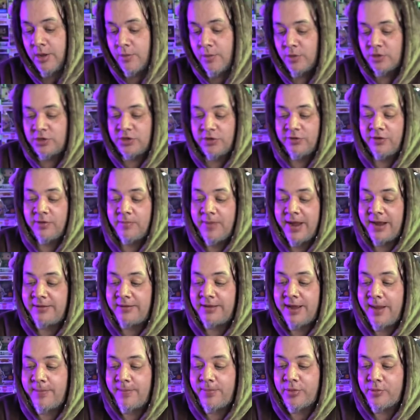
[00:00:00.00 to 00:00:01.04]
which is in my
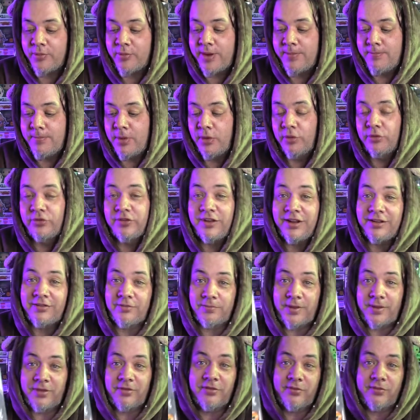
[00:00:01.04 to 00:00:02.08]
top 3 most
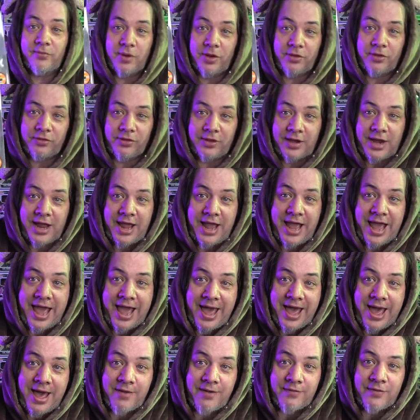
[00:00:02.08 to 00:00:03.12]
expensive ones that I
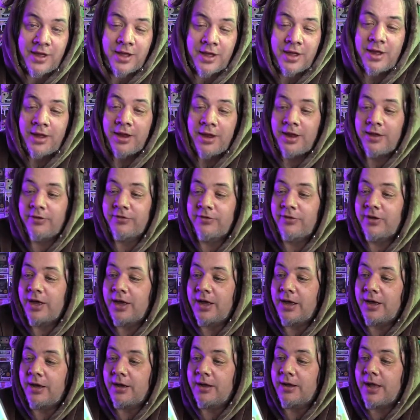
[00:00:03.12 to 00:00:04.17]
have. It's
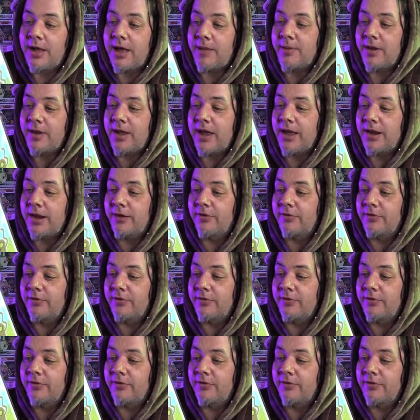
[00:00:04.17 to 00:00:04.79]
a Comic-Con